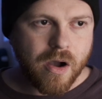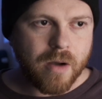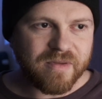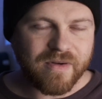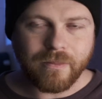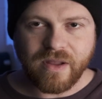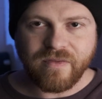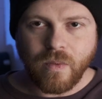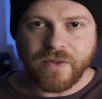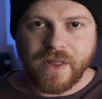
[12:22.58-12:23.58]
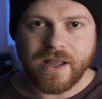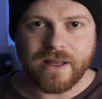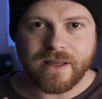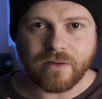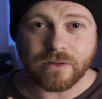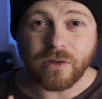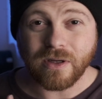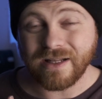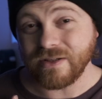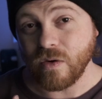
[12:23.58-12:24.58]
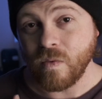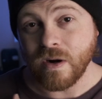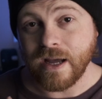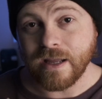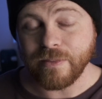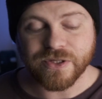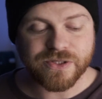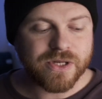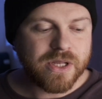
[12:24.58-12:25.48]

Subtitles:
if I want the handheld look, I don't want IBIS.